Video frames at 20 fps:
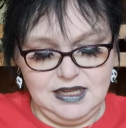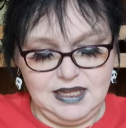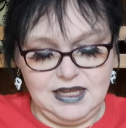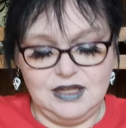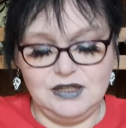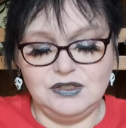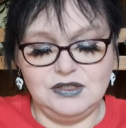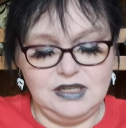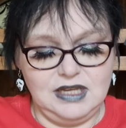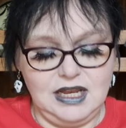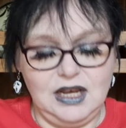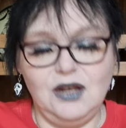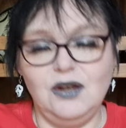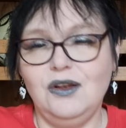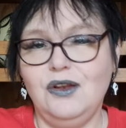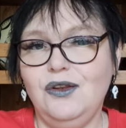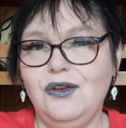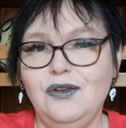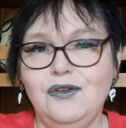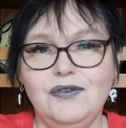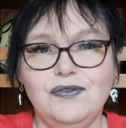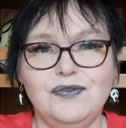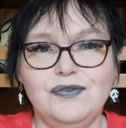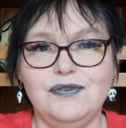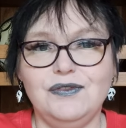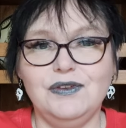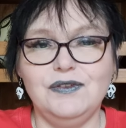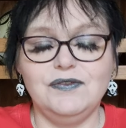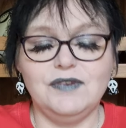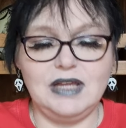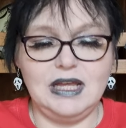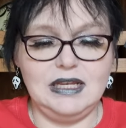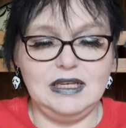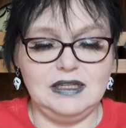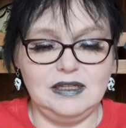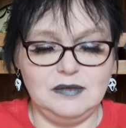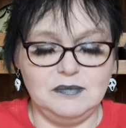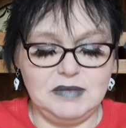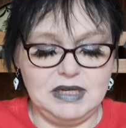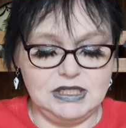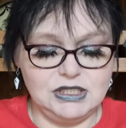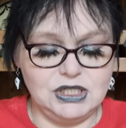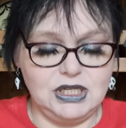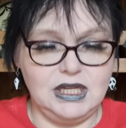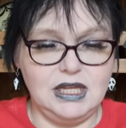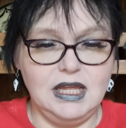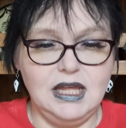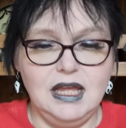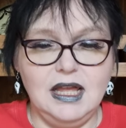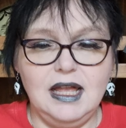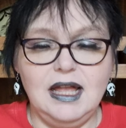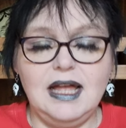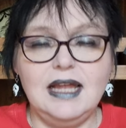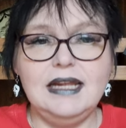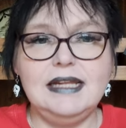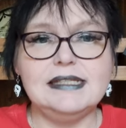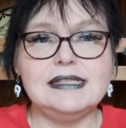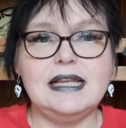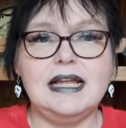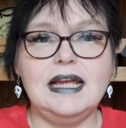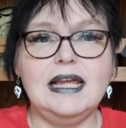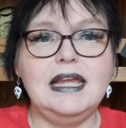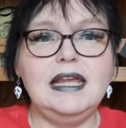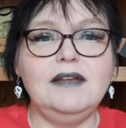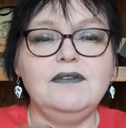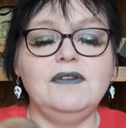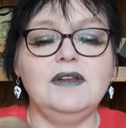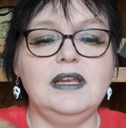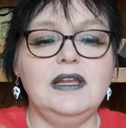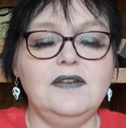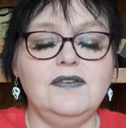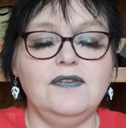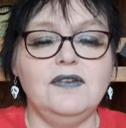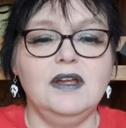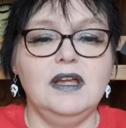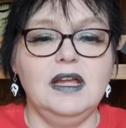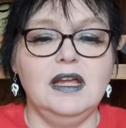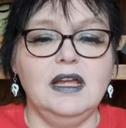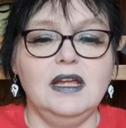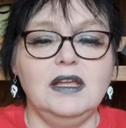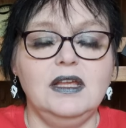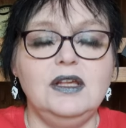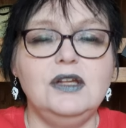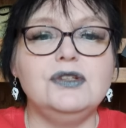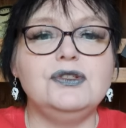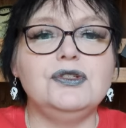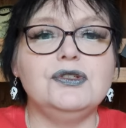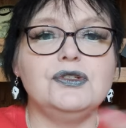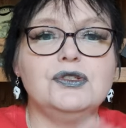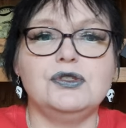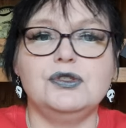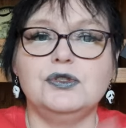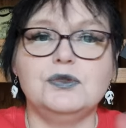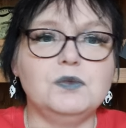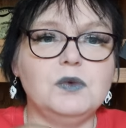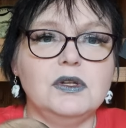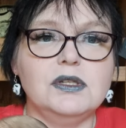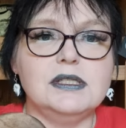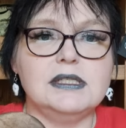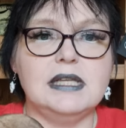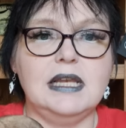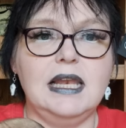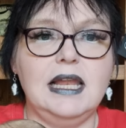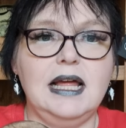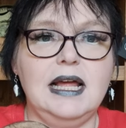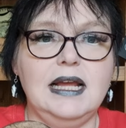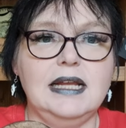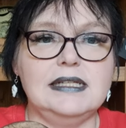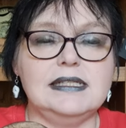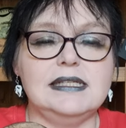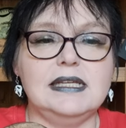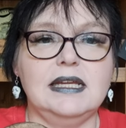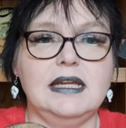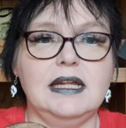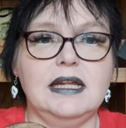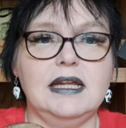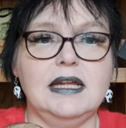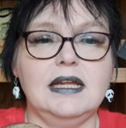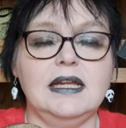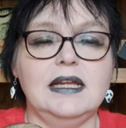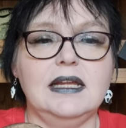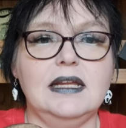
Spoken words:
I love candle magic, and it's like, even if you just want to light it,